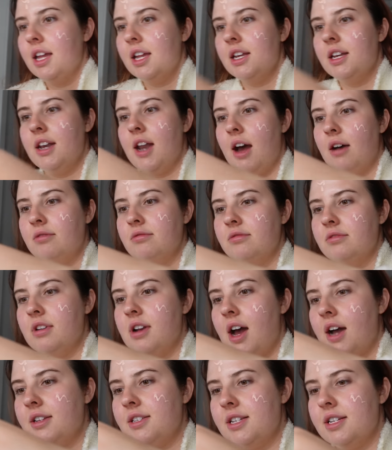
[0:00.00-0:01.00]
No,
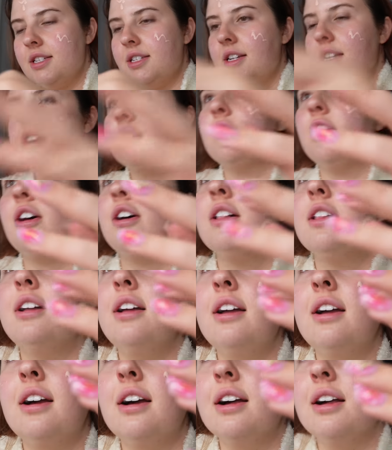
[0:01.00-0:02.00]
not tinted at all.
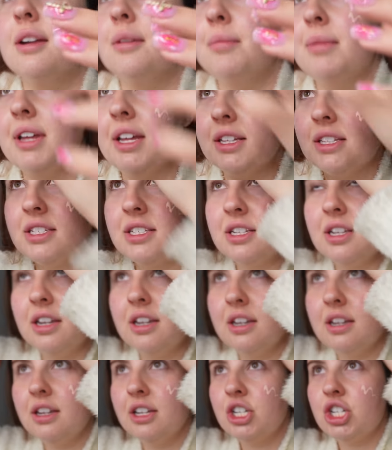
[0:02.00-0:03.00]
Um, it's
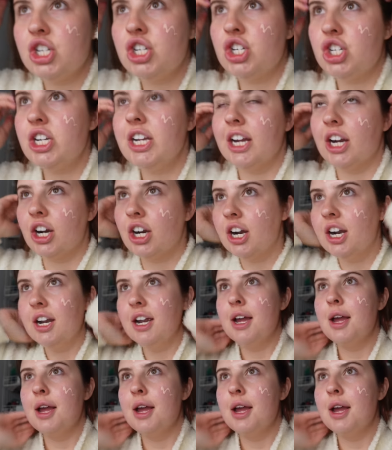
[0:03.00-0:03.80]
sheer.